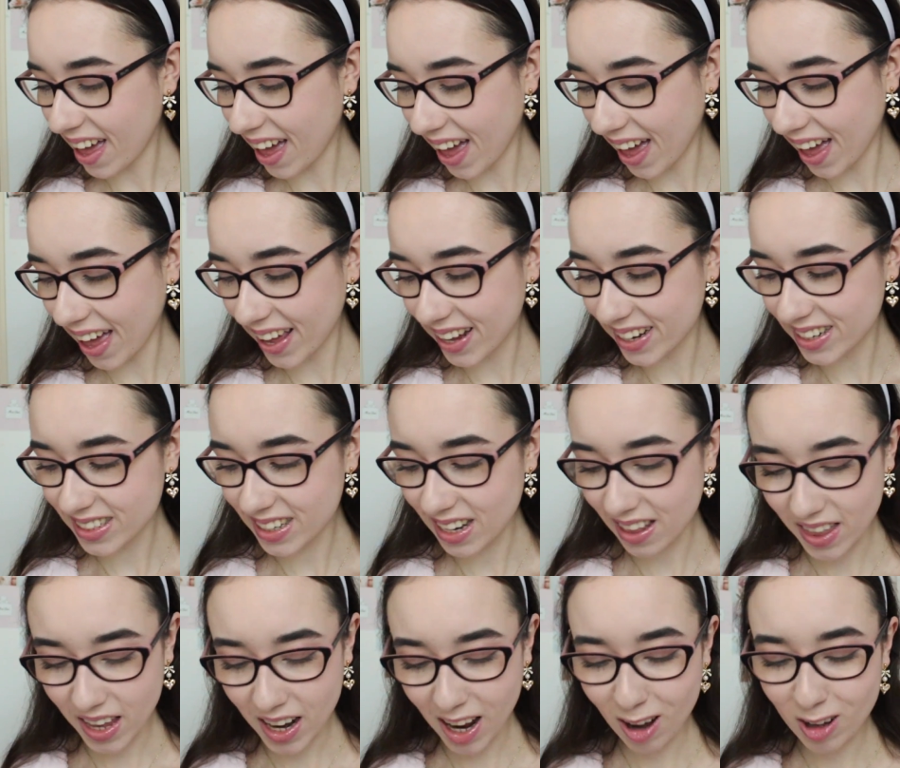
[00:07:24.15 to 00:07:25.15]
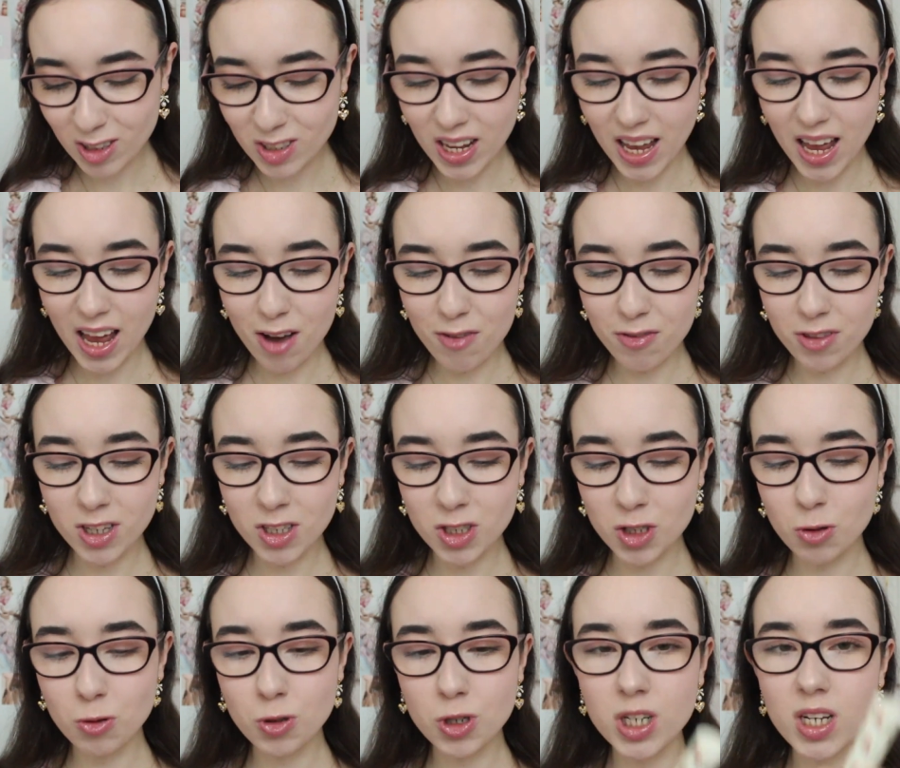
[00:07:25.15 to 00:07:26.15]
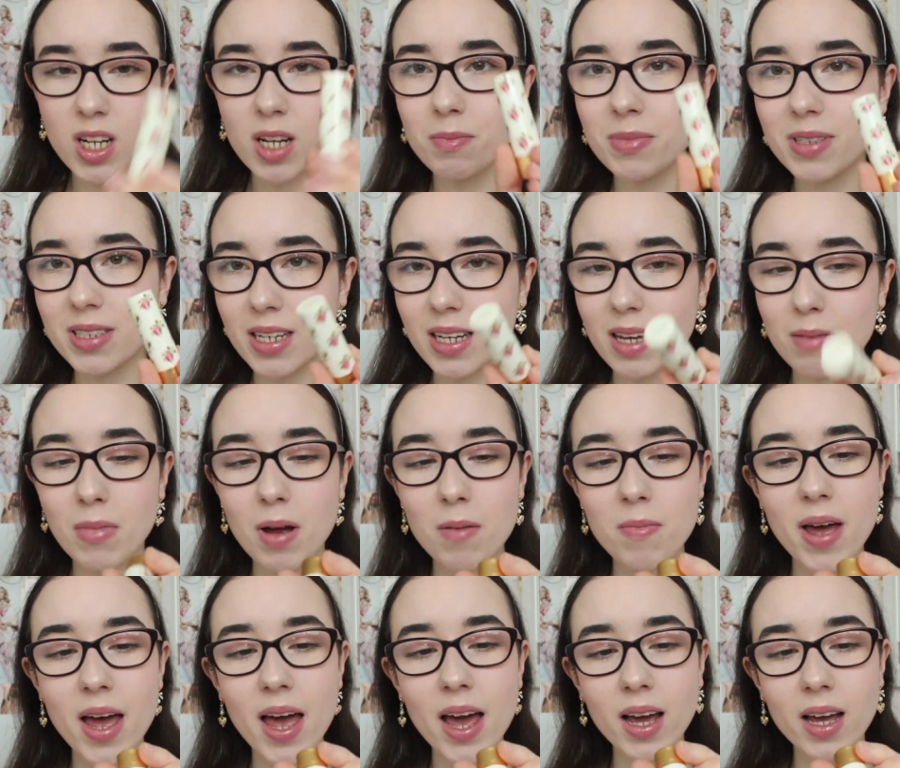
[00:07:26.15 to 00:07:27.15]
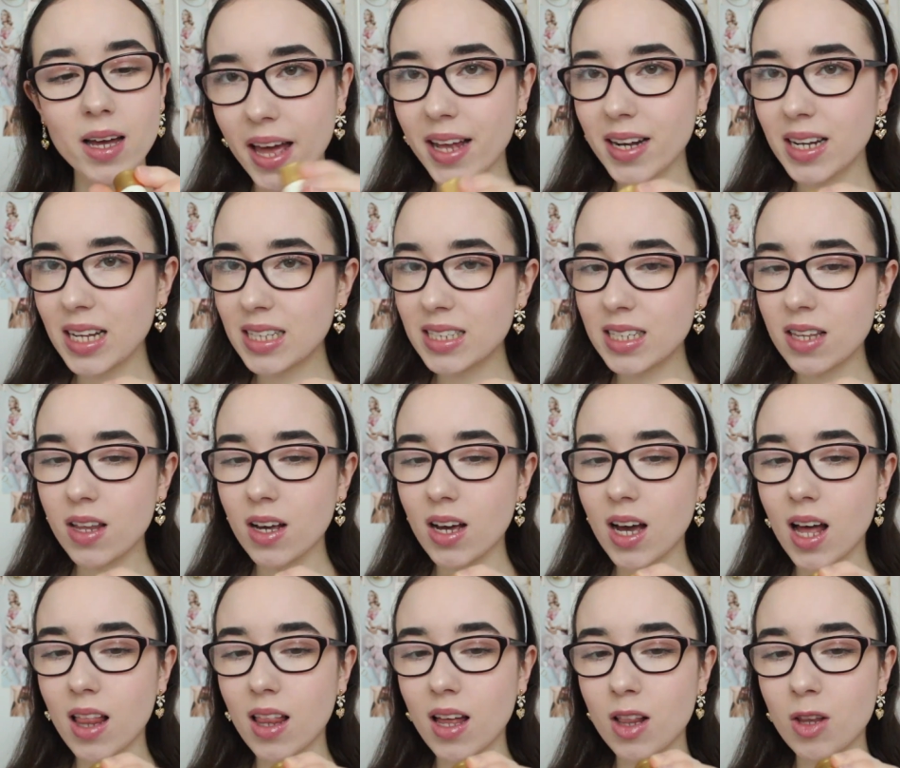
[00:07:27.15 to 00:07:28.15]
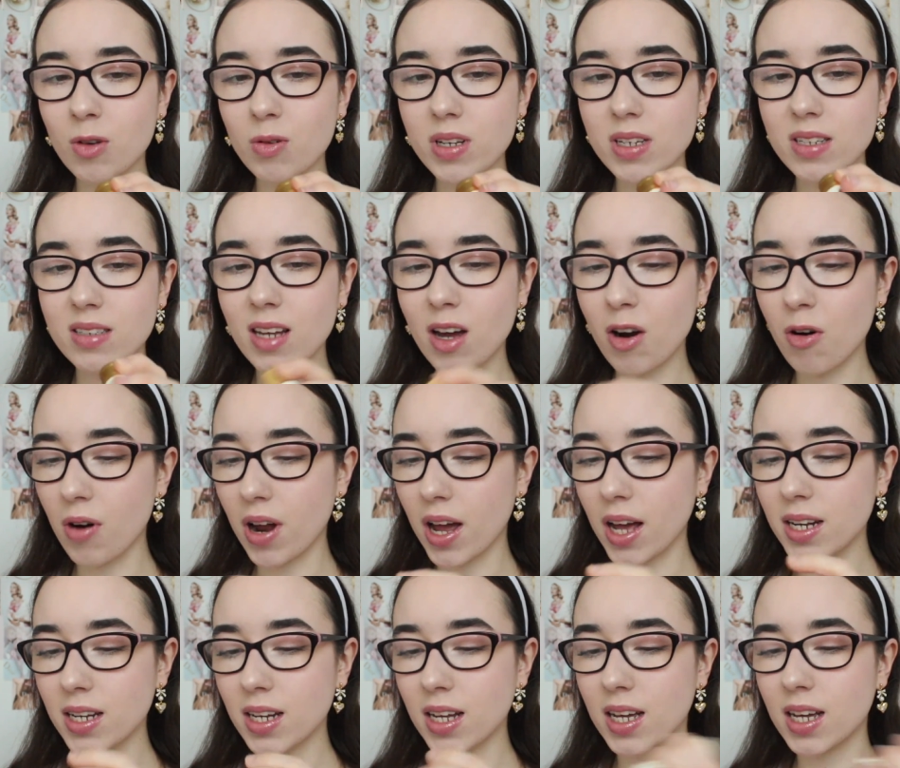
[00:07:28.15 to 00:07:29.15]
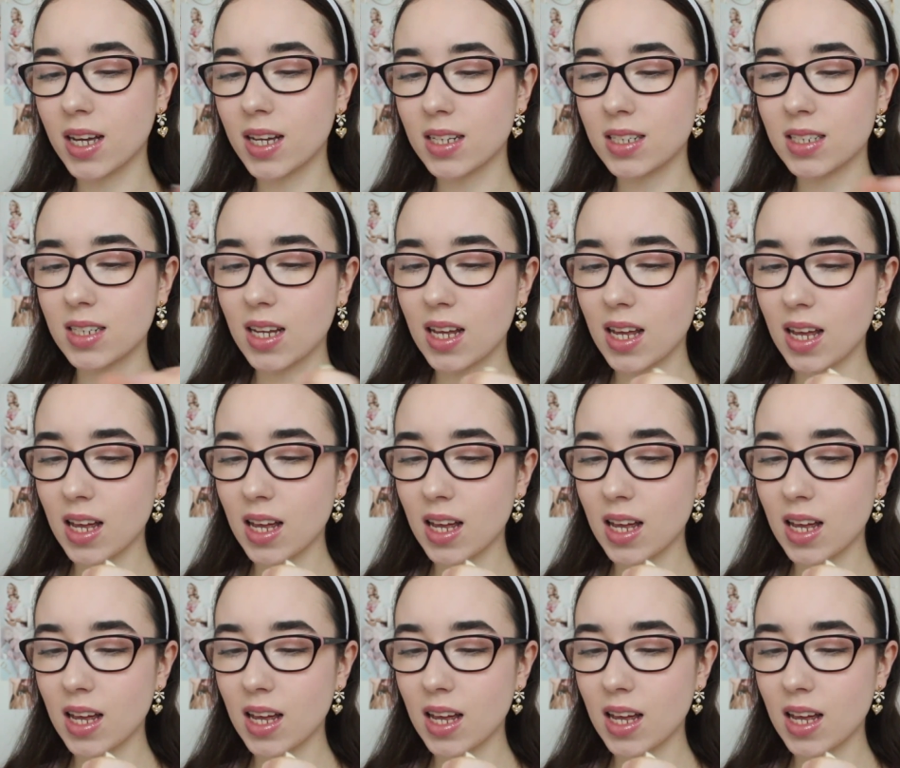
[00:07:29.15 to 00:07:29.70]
And then I also have this Gucci lipstick in my bag, and it's in the color Louisa Red, and